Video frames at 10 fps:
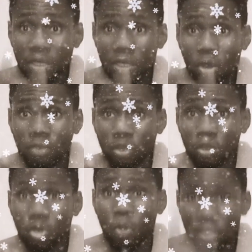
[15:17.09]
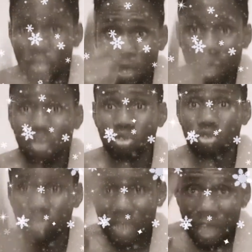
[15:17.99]
comes also when you allow your
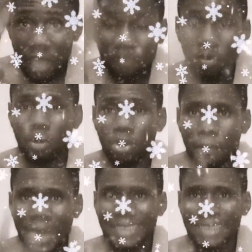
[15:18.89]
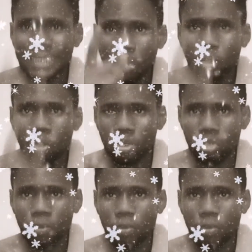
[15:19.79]
children follow the path they want to.